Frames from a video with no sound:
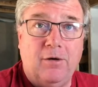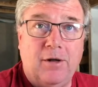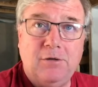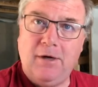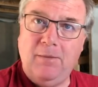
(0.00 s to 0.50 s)
And
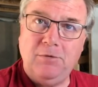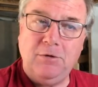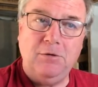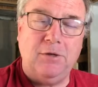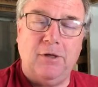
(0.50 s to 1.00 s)
I said,
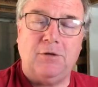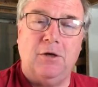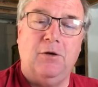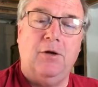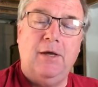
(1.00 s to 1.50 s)
absolutely.
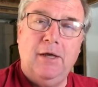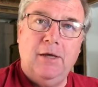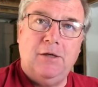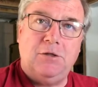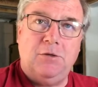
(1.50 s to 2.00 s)
So
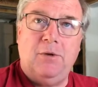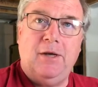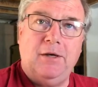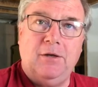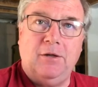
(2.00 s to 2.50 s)
she
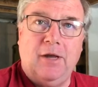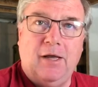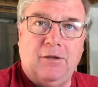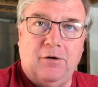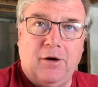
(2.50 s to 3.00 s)
went and
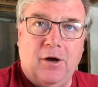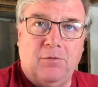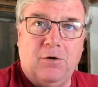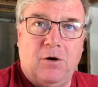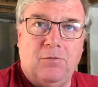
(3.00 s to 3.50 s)
got her
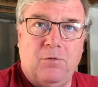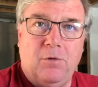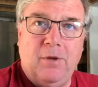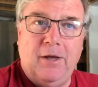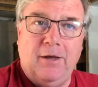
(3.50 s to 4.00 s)
golf cart for
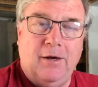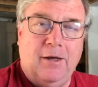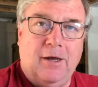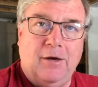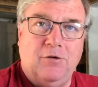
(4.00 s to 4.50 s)
me, and
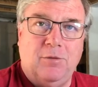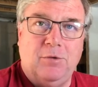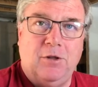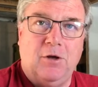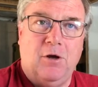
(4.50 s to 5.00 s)
I jumped
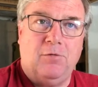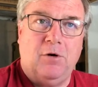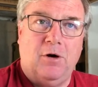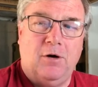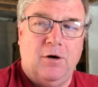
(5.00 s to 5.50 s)
in the golf
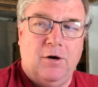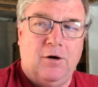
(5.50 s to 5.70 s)
cart.